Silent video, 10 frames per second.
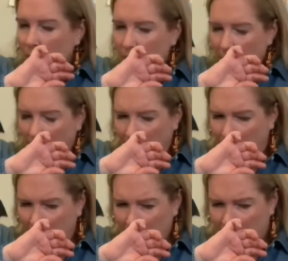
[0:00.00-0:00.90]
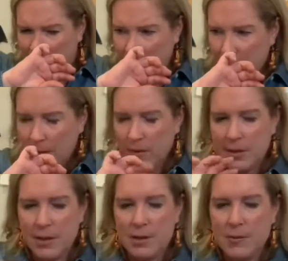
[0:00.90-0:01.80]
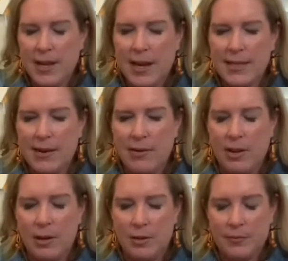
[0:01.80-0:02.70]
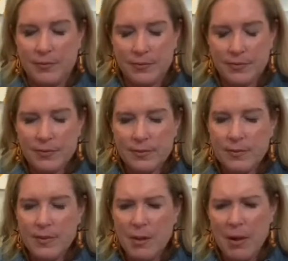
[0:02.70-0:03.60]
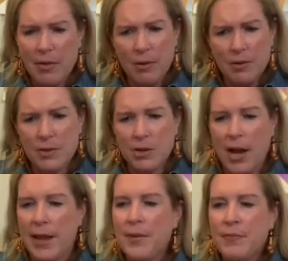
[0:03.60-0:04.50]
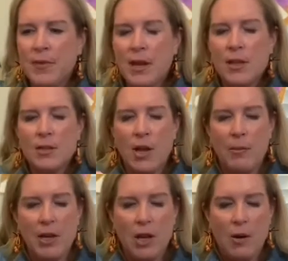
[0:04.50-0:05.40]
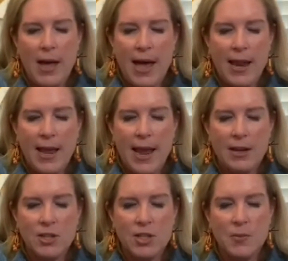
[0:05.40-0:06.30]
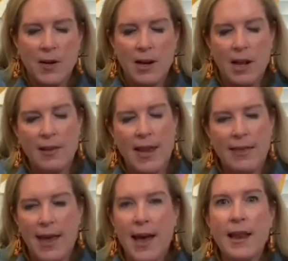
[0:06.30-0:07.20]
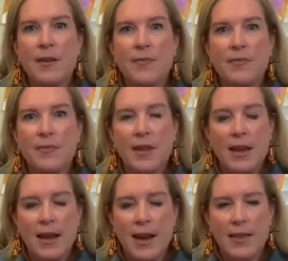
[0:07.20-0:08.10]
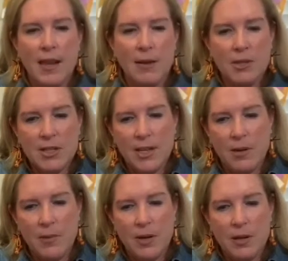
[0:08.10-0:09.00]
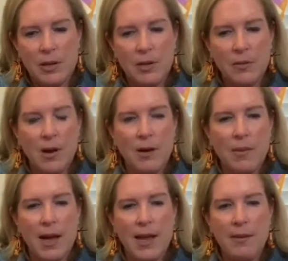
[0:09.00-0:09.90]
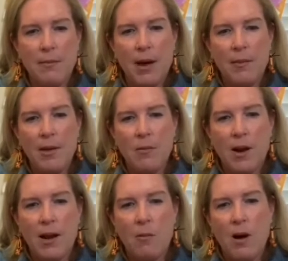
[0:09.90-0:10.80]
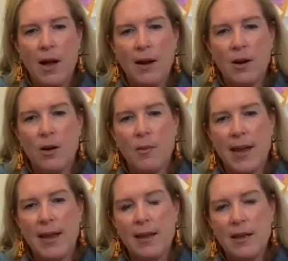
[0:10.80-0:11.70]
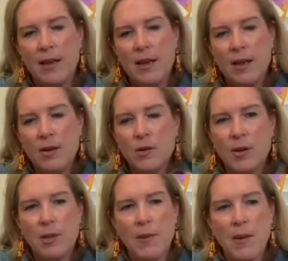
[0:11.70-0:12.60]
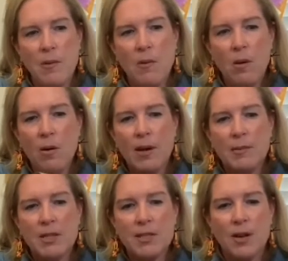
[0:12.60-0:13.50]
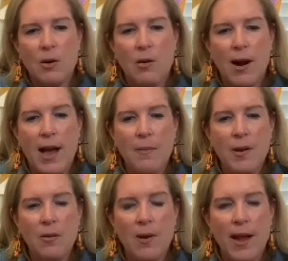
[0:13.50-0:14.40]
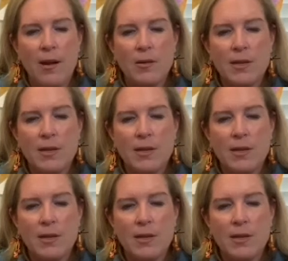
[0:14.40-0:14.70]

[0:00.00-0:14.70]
oh, excuse me guys, I have a little, my throat's dry. So I'm gonna go ahead and just put it on like that. And then I'm just gonna put glue on my mummy where I want, or my toilet paper roll, and I'm just gonna wrap it around